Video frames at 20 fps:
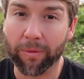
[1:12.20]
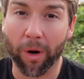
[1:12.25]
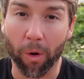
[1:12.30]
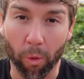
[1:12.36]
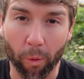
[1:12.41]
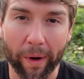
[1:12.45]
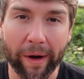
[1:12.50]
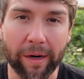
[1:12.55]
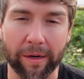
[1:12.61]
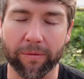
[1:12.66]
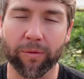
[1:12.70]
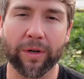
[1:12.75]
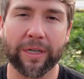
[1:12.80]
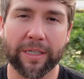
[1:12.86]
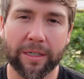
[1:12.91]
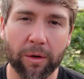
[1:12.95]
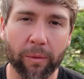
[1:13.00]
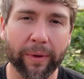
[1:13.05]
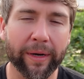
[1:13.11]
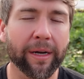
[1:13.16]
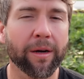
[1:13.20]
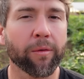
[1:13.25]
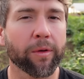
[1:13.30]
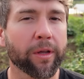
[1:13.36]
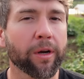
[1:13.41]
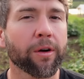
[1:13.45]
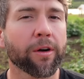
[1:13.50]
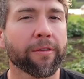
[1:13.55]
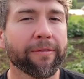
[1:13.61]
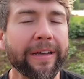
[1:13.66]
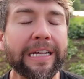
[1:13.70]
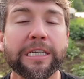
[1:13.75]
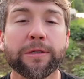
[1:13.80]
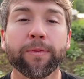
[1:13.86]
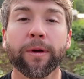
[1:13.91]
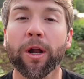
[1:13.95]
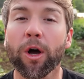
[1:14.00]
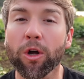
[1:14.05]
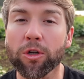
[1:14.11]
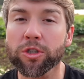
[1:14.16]
aware of what's going on with current events,
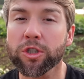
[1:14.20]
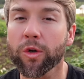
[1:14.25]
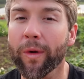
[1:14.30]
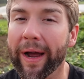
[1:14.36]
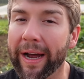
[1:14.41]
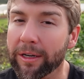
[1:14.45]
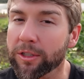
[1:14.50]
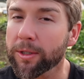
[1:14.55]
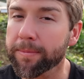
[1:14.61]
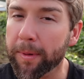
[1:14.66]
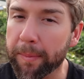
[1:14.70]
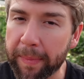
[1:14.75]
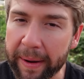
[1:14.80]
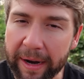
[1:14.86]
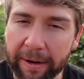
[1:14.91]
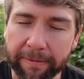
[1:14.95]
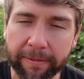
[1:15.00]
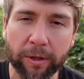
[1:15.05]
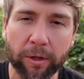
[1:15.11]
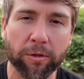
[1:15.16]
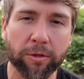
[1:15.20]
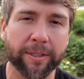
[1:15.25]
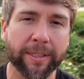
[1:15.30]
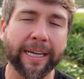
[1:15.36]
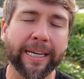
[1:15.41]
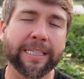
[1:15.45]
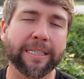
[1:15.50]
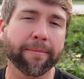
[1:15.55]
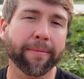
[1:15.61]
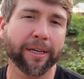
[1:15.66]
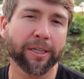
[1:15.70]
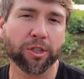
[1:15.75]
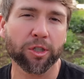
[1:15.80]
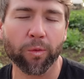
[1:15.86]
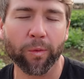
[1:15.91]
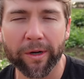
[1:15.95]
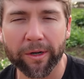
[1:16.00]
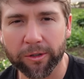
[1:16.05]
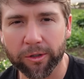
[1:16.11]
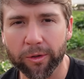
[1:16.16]
but also how to prepare for those things and make
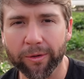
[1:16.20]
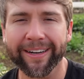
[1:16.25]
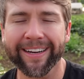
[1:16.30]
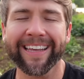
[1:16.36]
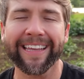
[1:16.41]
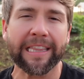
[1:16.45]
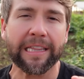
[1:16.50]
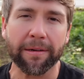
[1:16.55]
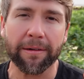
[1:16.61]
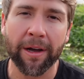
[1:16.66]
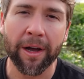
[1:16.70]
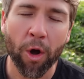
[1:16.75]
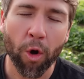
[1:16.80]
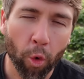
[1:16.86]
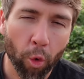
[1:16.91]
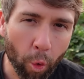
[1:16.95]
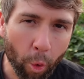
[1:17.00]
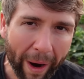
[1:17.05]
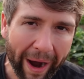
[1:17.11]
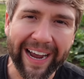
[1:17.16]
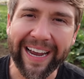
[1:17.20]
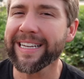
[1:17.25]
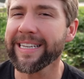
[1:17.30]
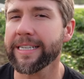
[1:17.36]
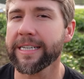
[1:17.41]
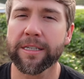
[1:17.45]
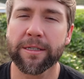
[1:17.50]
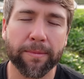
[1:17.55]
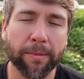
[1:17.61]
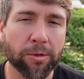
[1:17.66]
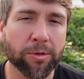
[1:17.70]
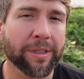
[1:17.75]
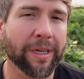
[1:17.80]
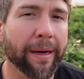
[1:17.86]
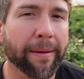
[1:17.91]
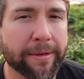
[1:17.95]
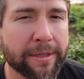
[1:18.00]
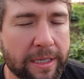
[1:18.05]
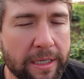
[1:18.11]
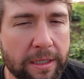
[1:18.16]
sure we are doing it in the wisest, most
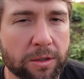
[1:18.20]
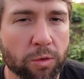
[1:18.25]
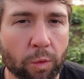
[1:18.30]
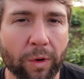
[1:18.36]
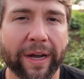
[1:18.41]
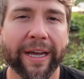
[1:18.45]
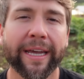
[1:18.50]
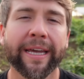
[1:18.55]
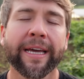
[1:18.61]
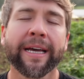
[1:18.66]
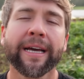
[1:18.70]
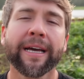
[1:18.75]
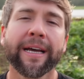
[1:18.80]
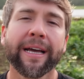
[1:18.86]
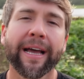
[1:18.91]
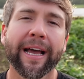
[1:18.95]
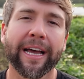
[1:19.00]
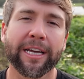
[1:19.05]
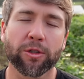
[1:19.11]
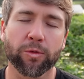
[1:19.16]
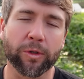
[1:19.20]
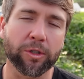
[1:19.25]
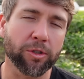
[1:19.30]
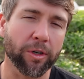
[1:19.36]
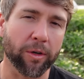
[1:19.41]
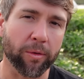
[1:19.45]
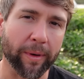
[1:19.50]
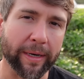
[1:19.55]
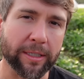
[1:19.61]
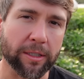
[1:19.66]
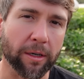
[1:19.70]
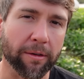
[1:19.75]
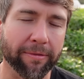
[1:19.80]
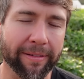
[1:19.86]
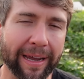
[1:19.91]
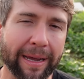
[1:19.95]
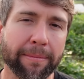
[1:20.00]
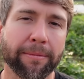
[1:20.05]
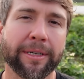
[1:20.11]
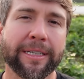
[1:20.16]
common sense way as we try to raise our
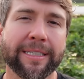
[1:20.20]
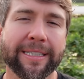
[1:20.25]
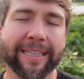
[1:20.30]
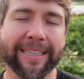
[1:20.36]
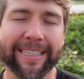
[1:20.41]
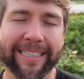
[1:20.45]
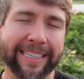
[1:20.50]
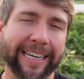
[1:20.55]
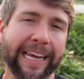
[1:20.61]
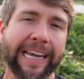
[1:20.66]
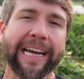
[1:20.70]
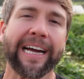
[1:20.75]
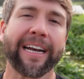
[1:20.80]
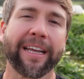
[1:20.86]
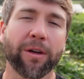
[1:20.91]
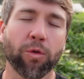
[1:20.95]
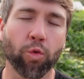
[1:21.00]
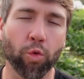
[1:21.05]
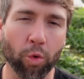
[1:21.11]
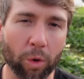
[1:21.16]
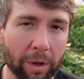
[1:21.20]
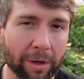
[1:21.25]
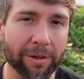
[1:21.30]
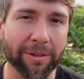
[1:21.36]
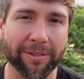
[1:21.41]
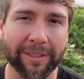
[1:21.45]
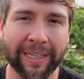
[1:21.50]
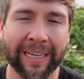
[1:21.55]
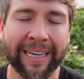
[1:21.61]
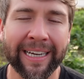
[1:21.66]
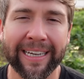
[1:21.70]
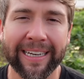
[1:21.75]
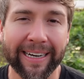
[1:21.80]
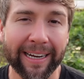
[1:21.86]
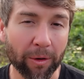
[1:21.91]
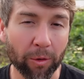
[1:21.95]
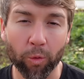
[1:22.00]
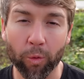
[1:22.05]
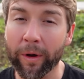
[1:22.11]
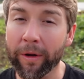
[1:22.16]
families in this chaotic world.
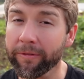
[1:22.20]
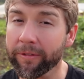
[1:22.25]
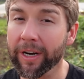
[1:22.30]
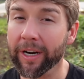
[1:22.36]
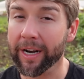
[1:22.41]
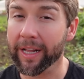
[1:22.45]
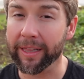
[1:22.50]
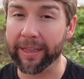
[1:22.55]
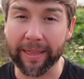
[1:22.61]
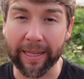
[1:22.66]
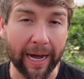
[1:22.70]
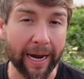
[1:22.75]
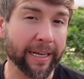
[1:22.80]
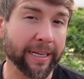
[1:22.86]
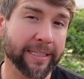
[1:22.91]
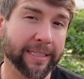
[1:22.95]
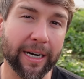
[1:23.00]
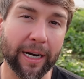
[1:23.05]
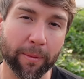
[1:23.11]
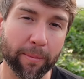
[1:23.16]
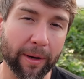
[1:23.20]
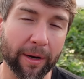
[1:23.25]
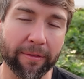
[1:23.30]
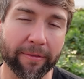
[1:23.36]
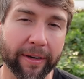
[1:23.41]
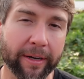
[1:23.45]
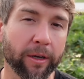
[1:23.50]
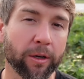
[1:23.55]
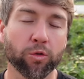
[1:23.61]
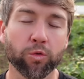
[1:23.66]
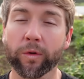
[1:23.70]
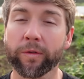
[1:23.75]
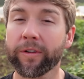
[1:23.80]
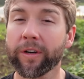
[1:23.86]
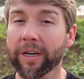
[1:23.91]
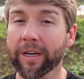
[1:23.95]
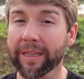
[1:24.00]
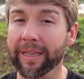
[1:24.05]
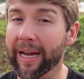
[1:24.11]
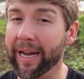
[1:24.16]
Now, we've done a lot of stockpile videos. We've
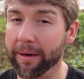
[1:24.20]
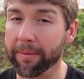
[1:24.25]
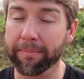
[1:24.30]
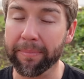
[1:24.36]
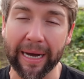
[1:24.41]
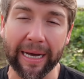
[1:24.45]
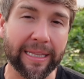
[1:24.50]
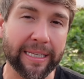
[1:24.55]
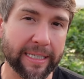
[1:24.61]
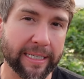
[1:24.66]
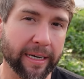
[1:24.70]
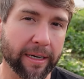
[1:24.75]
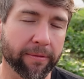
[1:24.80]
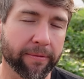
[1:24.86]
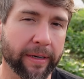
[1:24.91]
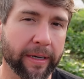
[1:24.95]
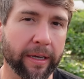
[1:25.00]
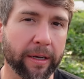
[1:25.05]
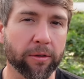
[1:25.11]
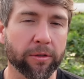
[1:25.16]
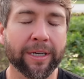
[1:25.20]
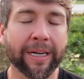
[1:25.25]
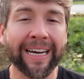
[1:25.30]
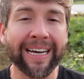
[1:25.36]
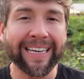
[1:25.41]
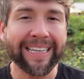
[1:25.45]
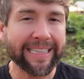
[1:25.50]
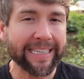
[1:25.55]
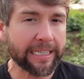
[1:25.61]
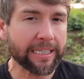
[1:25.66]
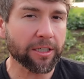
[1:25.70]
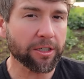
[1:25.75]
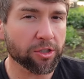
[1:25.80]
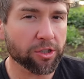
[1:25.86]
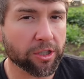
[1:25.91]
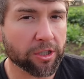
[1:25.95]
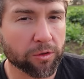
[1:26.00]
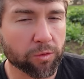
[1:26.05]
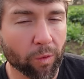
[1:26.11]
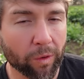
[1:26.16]
done a lot of buy this now videos. This is
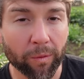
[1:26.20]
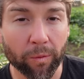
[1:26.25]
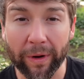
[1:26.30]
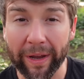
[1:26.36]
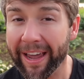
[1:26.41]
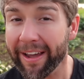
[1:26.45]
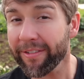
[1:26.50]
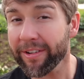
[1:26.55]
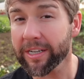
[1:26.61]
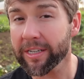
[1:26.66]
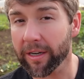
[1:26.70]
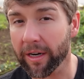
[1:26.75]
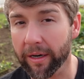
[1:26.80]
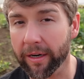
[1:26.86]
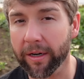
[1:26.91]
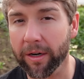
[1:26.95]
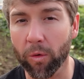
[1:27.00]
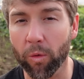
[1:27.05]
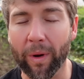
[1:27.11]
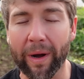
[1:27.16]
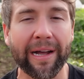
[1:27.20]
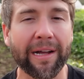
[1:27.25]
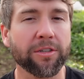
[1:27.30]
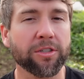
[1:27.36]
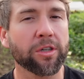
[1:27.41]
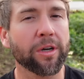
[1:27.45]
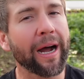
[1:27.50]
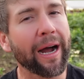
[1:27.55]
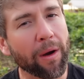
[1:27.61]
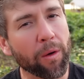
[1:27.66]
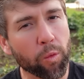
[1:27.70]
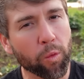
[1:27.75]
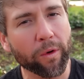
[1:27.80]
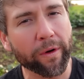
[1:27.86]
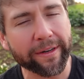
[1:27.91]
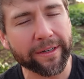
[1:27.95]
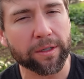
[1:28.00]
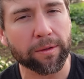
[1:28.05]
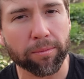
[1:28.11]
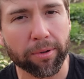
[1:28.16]
just one we haven't done in a while, so I
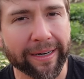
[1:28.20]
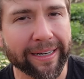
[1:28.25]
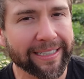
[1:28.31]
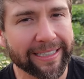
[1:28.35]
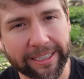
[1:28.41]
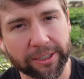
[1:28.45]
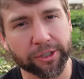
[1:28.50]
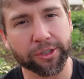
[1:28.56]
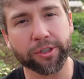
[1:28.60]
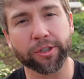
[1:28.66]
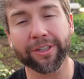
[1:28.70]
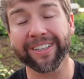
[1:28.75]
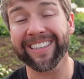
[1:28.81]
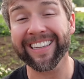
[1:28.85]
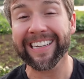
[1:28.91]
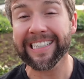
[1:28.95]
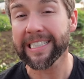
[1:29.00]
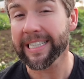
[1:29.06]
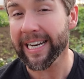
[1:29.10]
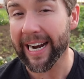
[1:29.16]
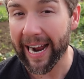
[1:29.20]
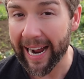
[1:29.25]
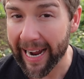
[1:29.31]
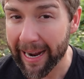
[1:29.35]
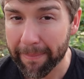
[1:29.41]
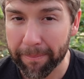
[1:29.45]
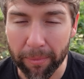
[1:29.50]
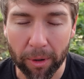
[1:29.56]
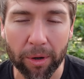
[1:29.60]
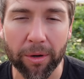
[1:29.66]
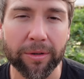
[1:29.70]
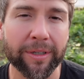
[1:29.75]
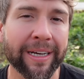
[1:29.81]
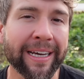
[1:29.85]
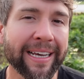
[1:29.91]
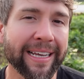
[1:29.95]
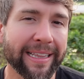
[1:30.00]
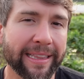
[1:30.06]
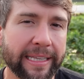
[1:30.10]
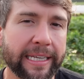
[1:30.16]
wanted to bring attention to the things that I bought
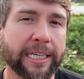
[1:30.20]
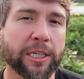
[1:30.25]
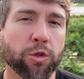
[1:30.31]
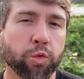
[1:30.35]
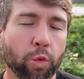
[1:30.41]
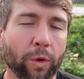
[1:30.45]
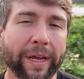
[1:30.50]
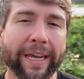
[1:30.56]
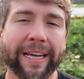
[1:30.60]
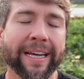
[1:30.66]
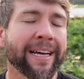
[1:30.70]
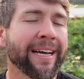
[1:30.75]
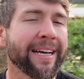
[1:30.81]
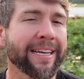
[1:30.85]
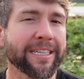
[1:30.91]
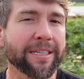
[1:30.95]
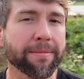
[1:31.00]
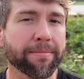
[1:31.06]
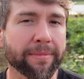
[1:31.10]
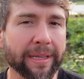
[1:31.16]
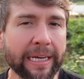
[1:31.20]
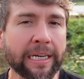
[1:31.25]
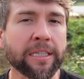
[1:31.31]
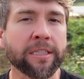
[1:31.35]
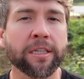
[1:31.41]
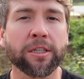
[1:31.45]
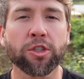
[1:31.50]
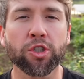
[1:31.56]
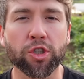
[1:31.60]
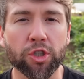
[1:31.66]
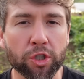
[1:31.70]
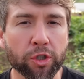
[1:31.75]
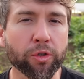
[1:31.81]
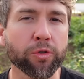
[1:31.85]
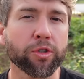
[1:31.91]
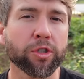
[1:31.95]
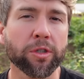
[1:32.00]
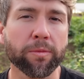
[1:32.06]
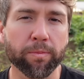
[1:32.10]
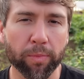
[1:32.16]
this week, some things that you
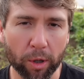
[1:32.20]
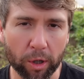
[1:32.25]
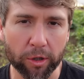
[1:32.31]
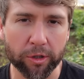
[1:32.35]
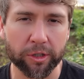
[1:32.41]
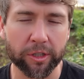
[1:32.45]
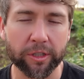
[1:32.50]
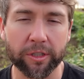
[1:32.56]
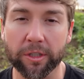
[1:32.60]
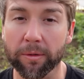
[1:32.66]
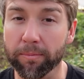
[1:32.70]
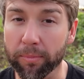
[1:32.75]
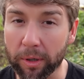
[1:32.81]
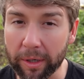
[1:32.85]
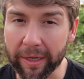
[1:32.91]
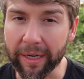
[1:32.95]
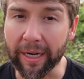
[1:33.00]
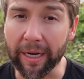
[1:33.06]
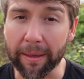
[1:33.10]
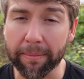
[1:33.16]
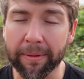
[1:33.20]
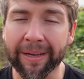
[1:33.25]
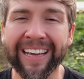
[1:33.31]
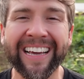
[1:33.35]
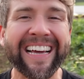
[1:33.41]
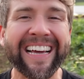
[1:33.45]
should purchase to put up.